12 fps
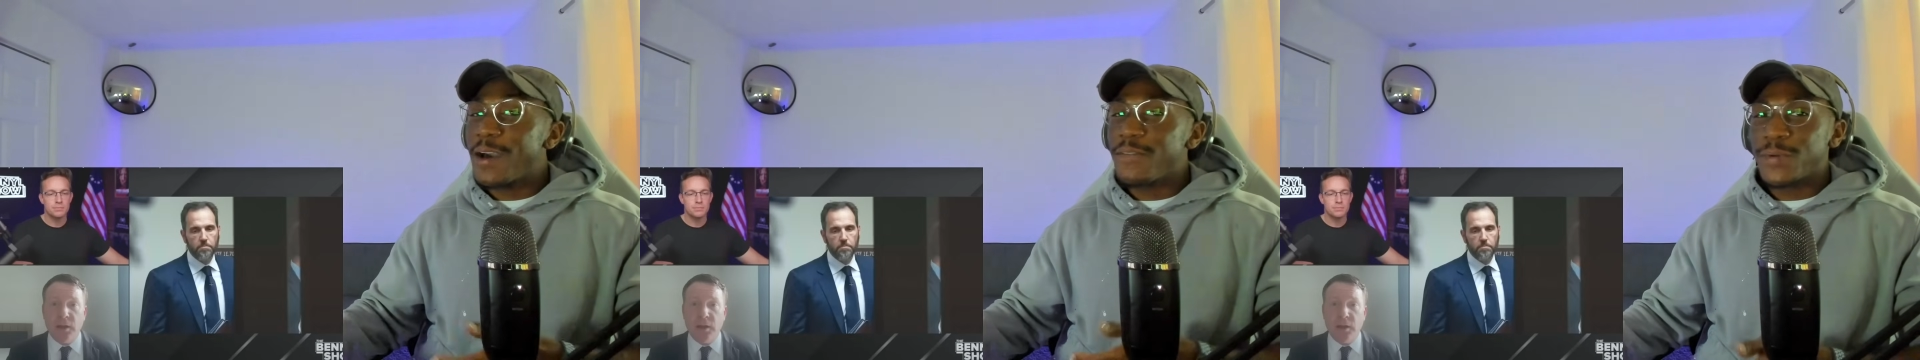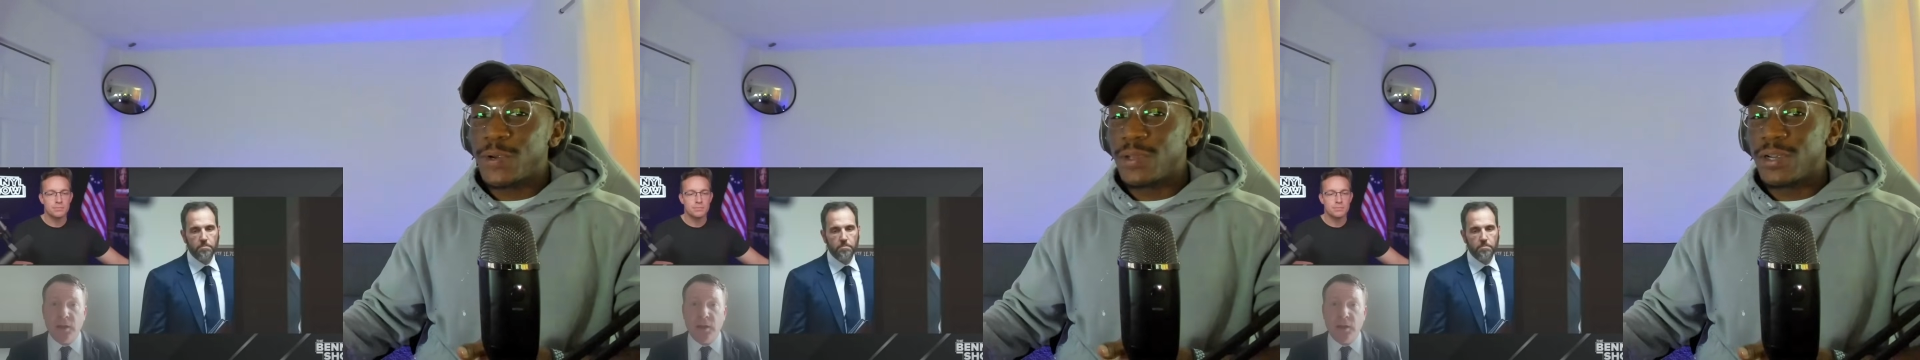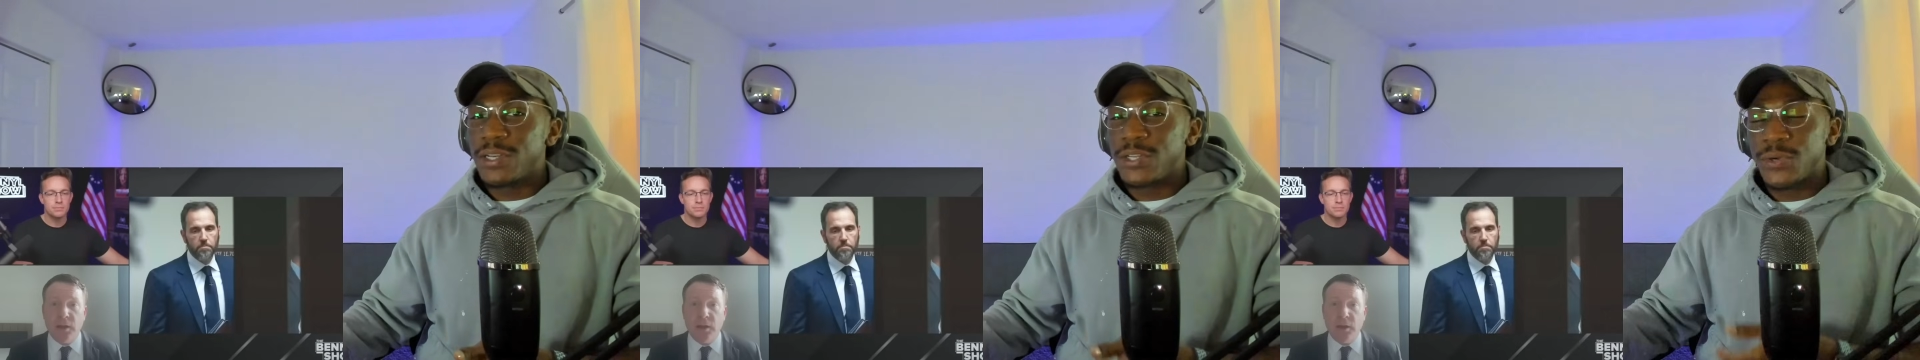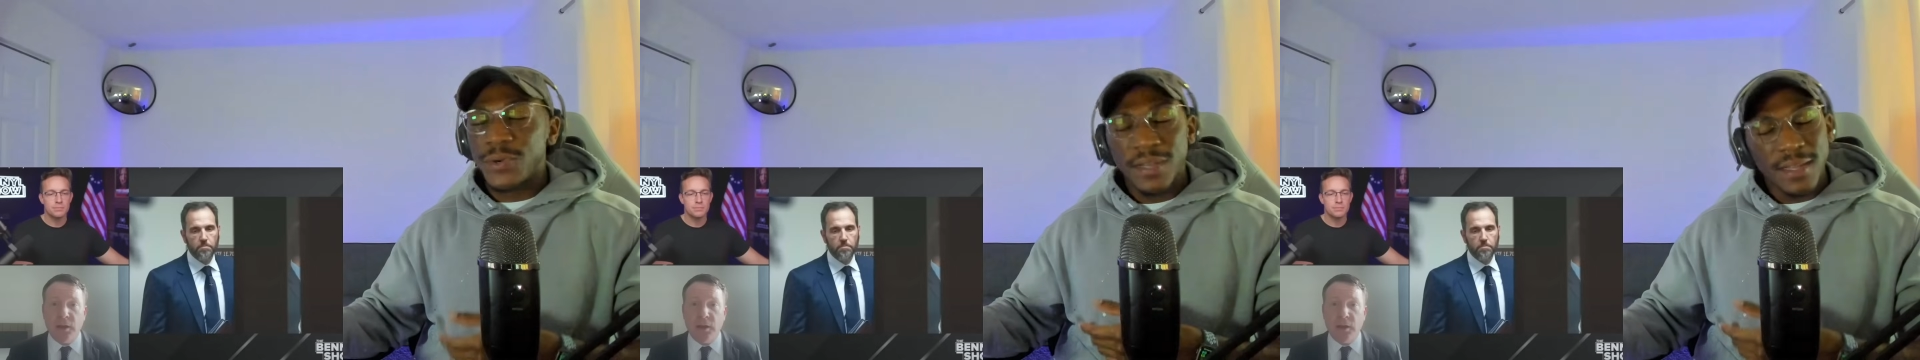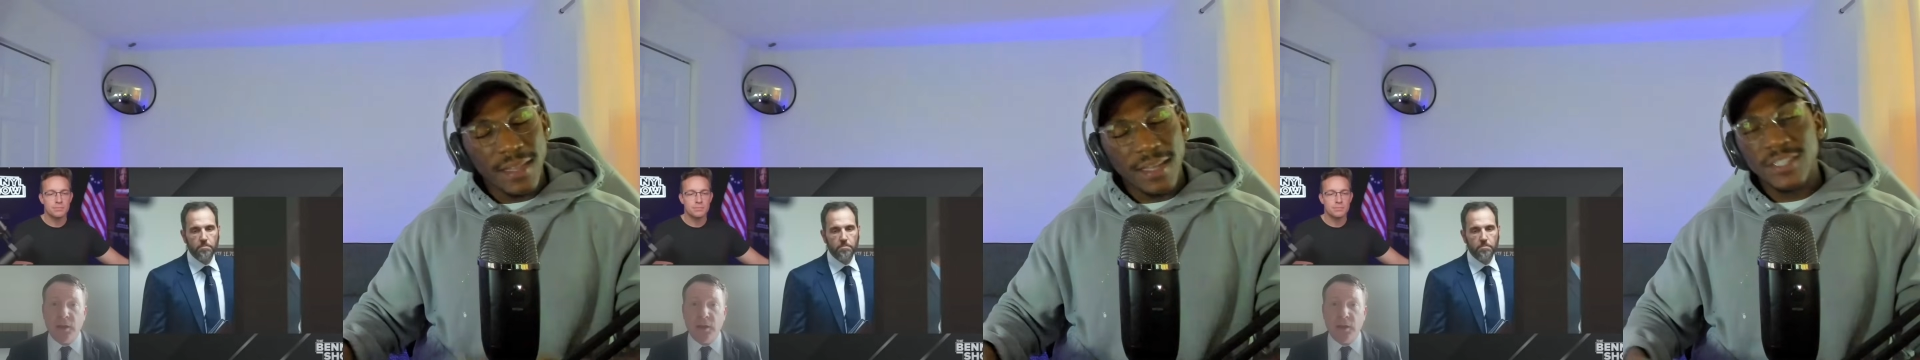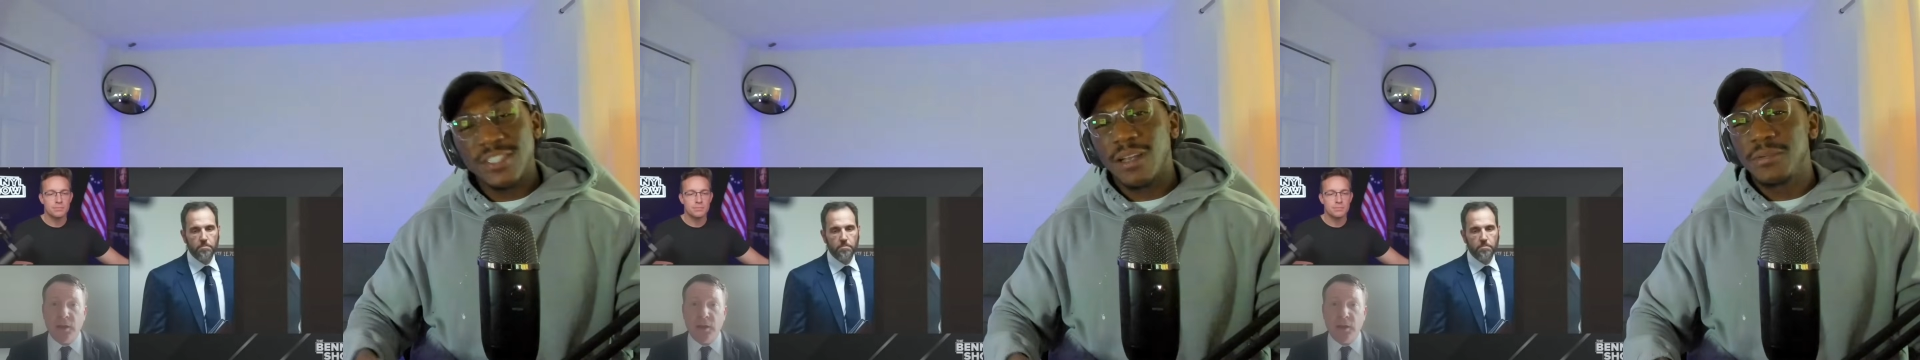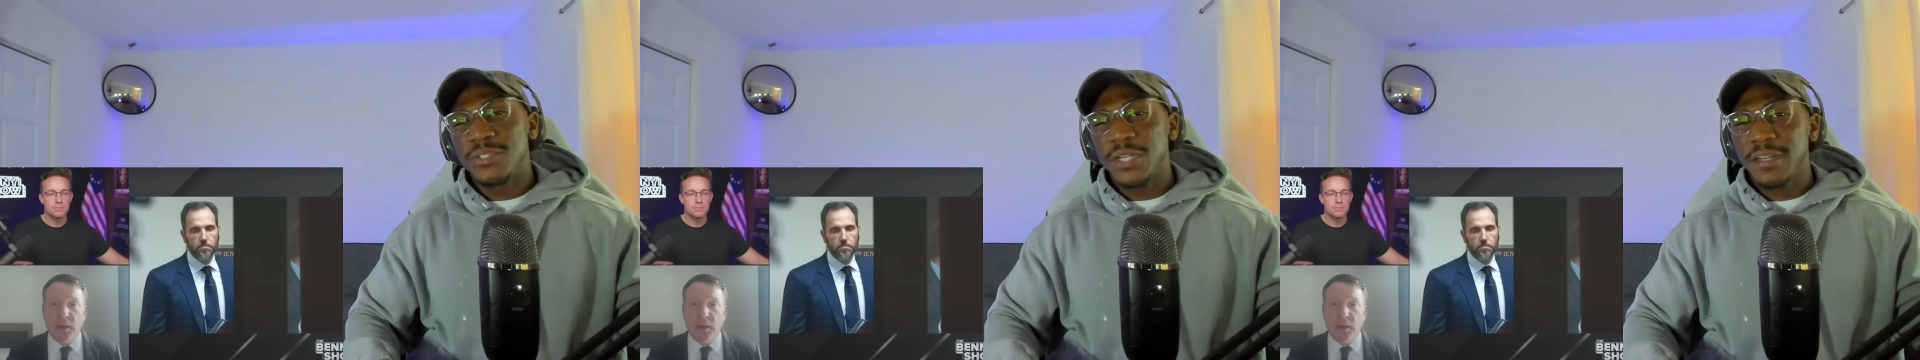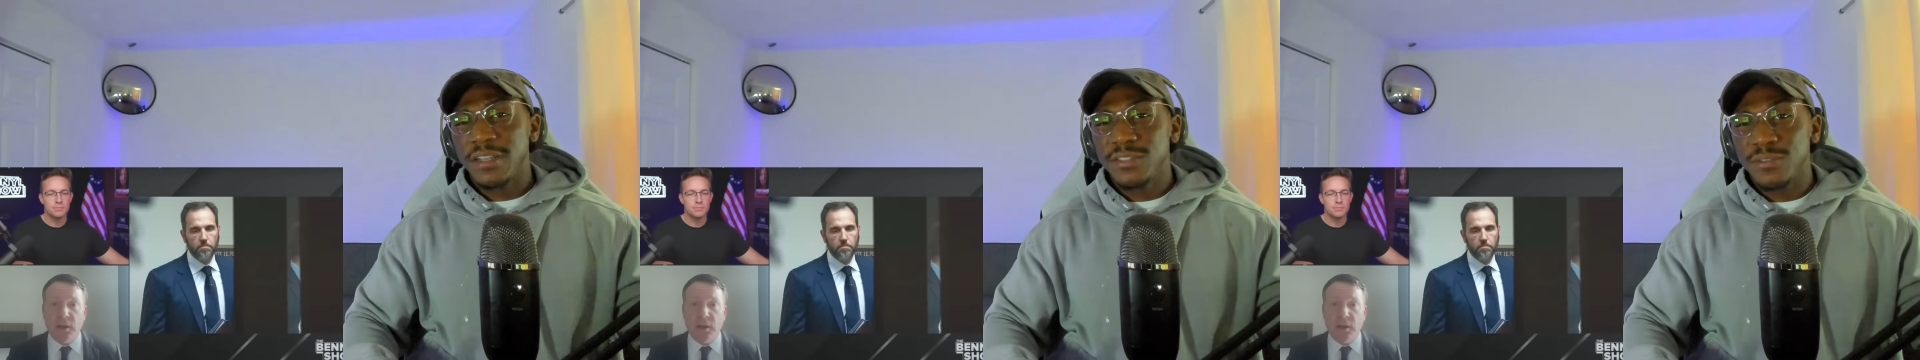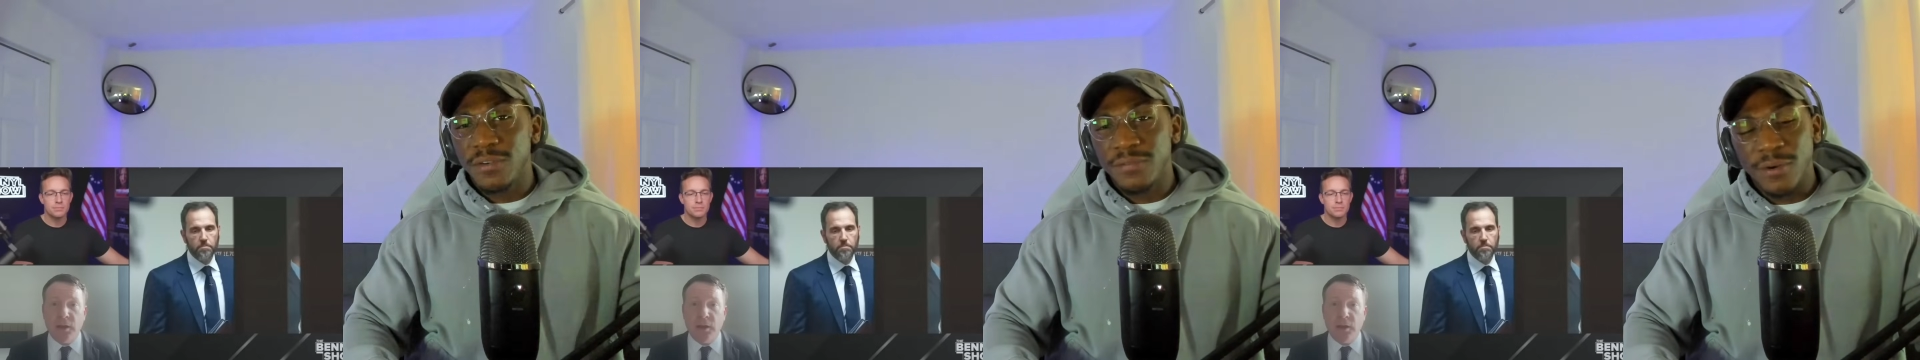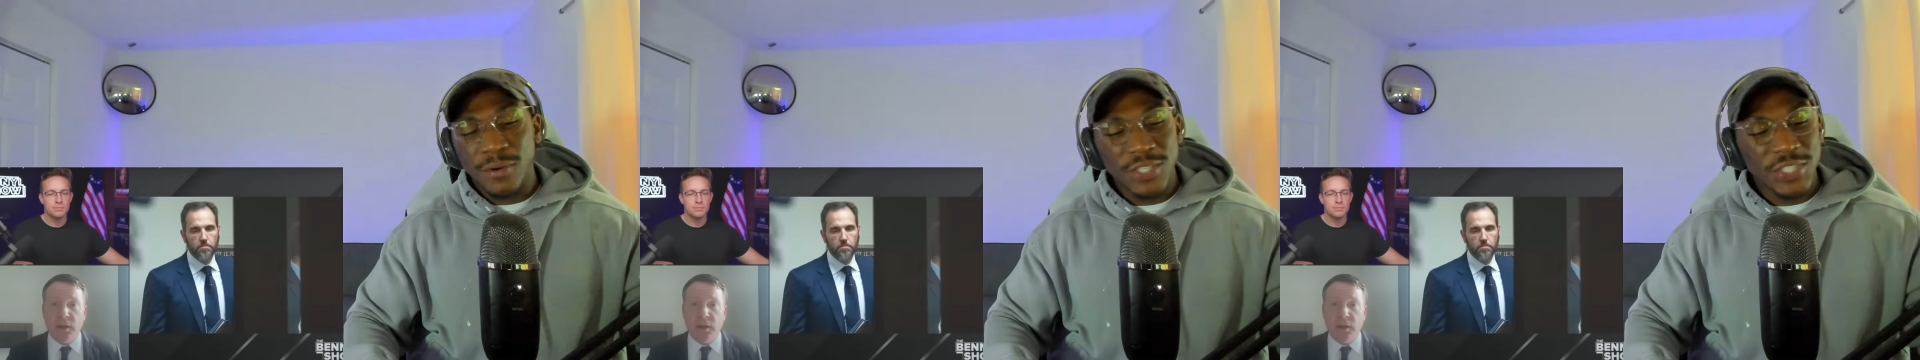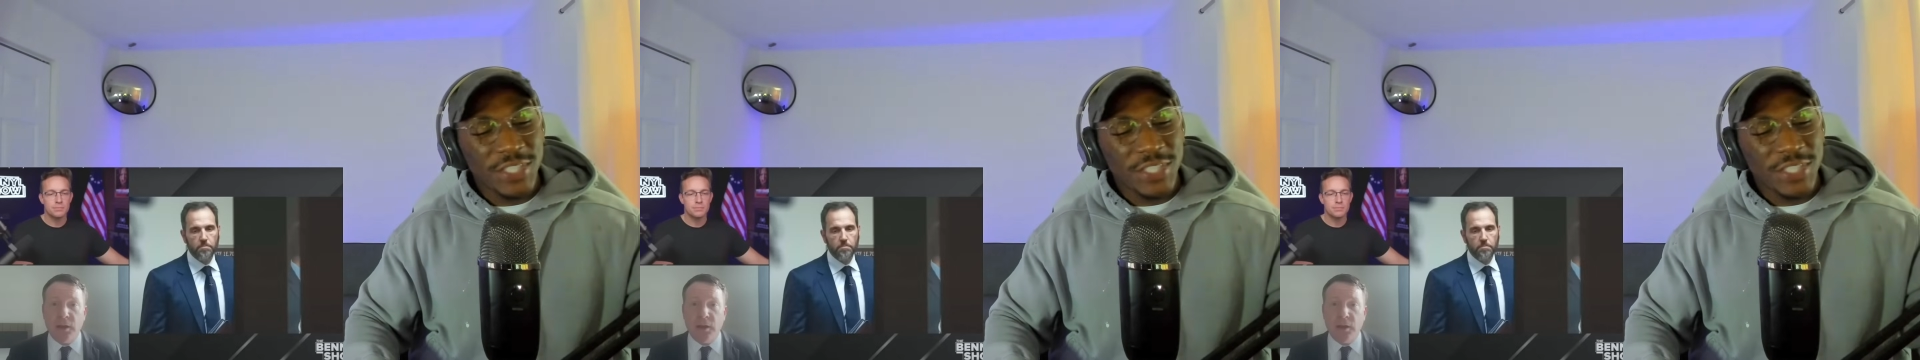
Speaker 1: And without further ado, let's jump straight into it,